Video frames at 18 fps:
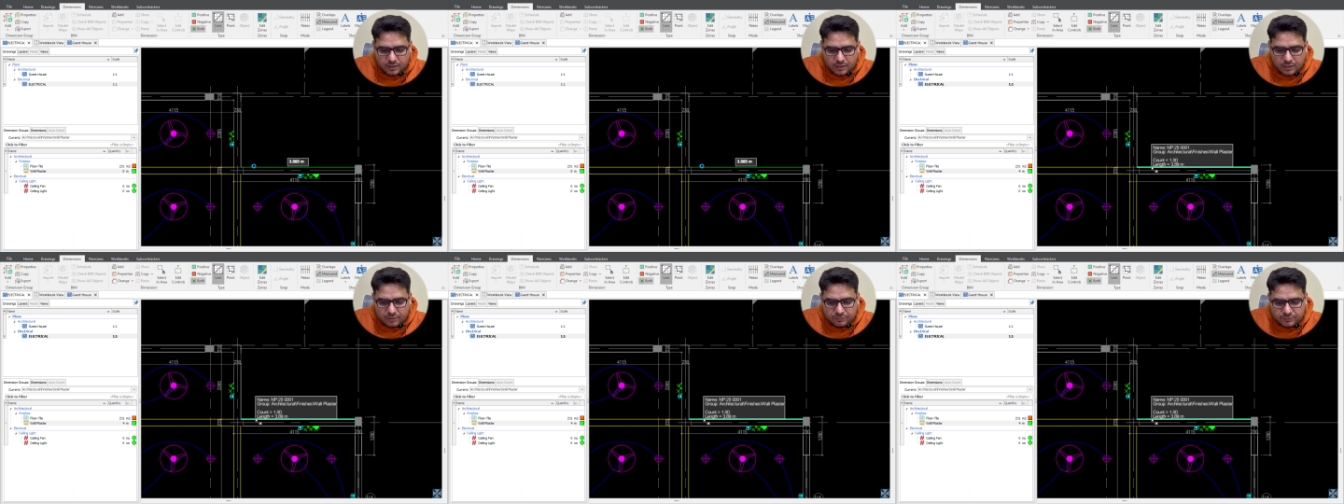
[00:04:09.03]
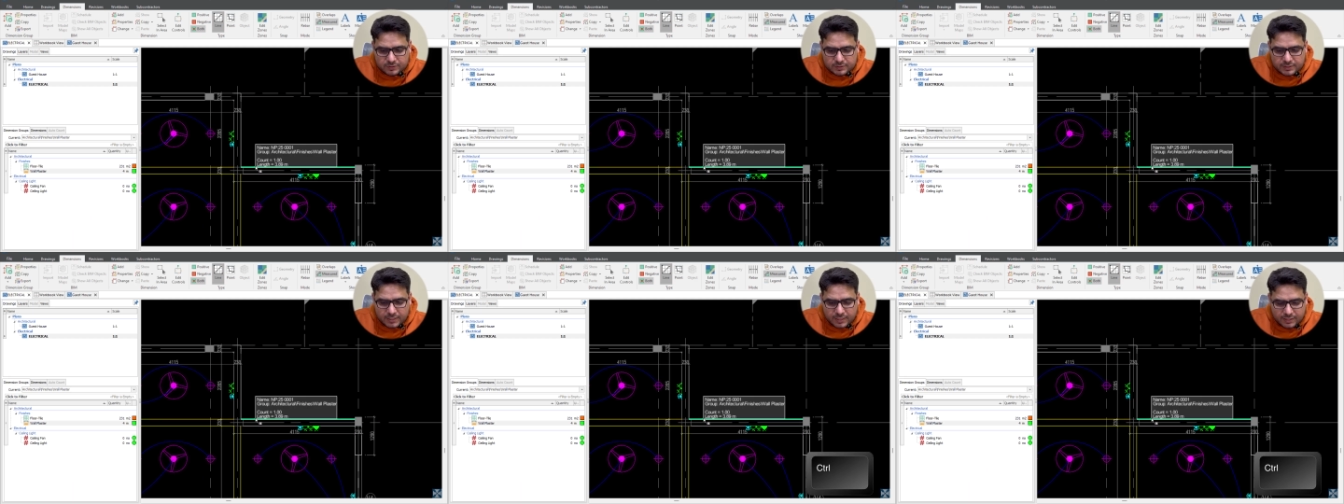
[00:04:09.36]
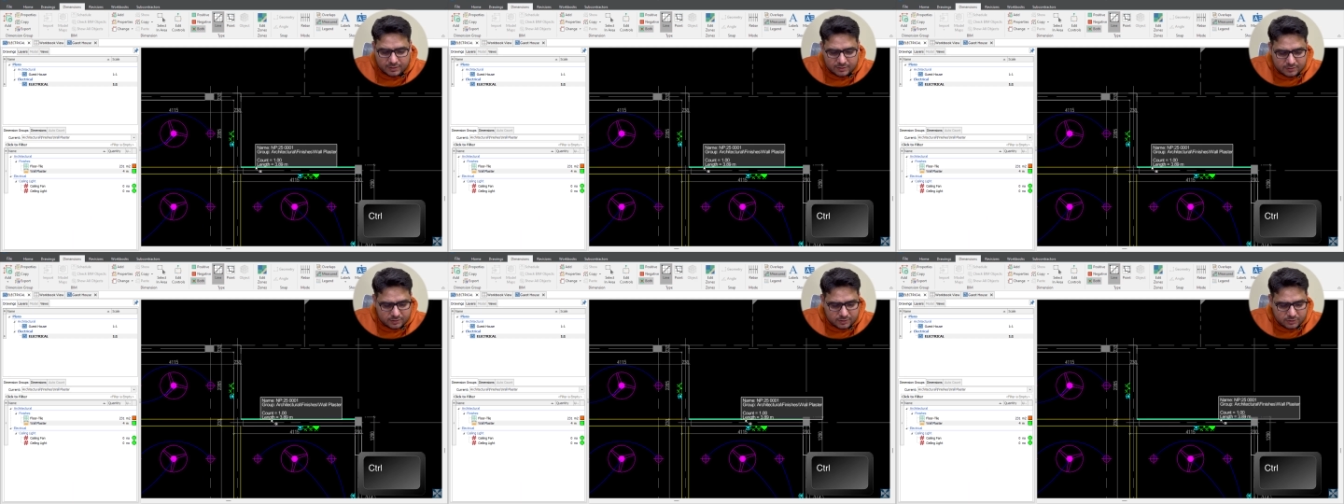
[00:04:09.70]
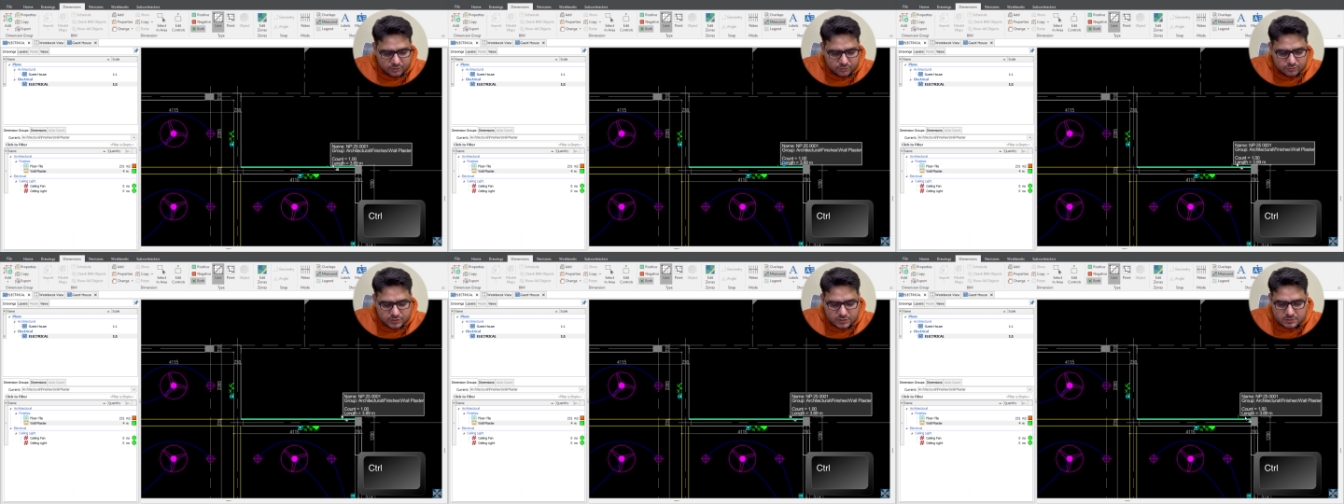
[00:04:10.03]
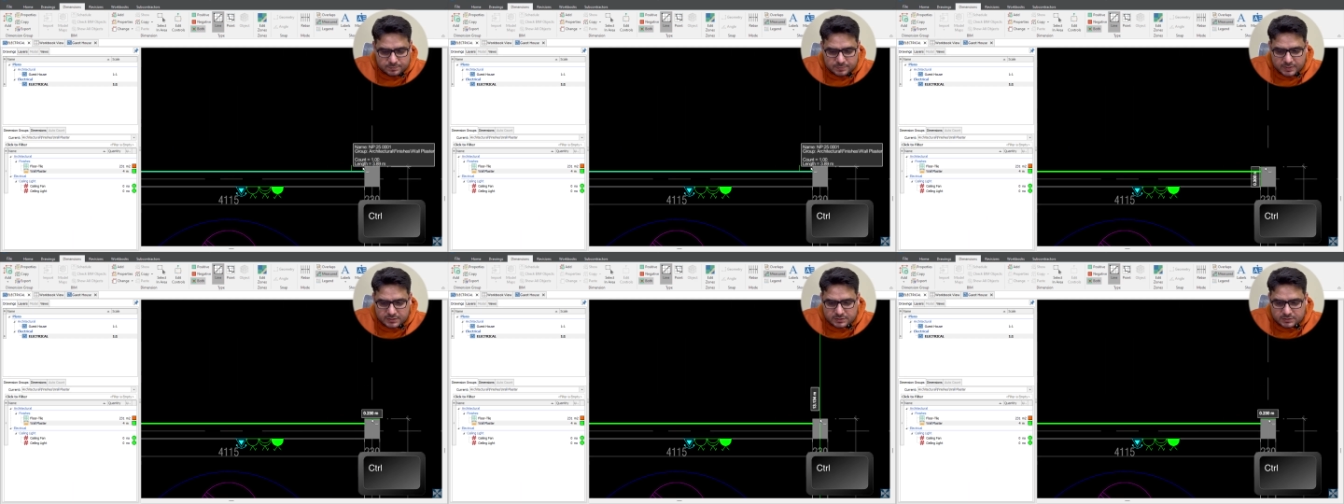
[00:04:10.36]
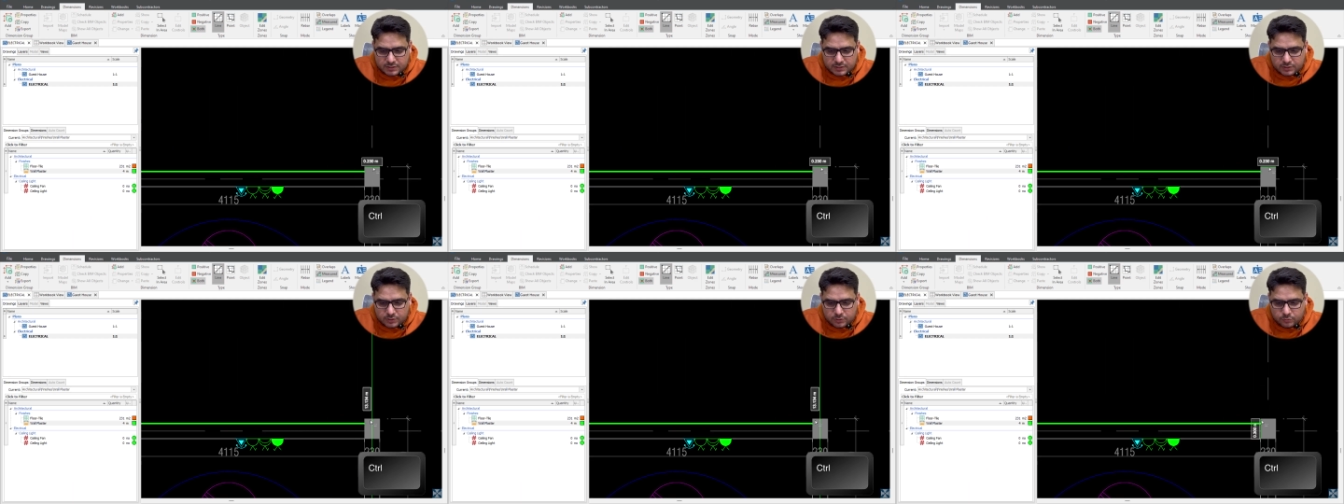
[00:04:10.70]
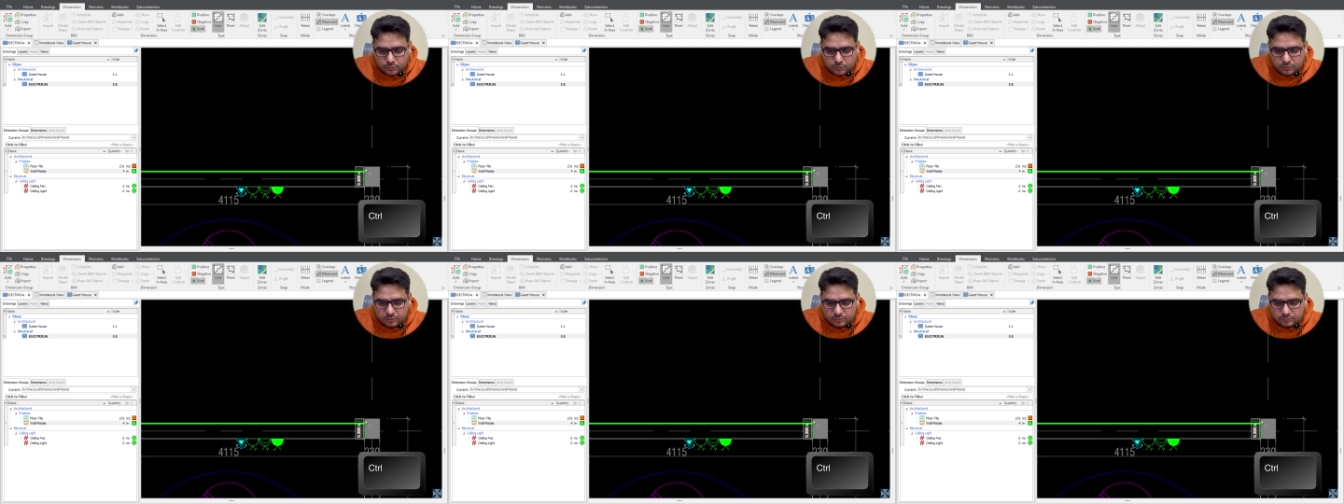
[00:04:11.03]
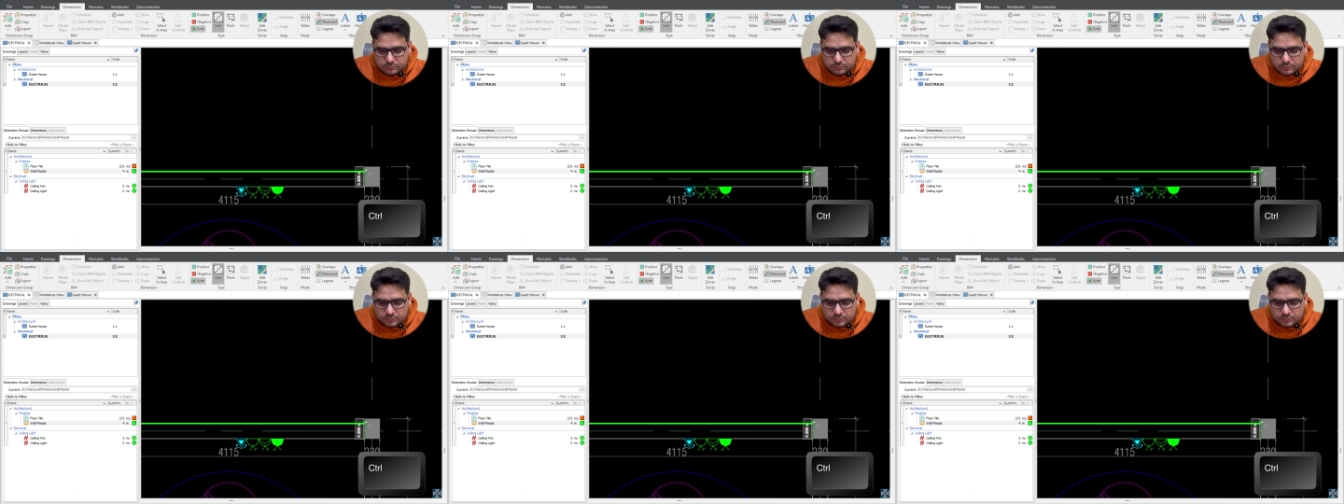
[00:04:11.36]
after that, you just press control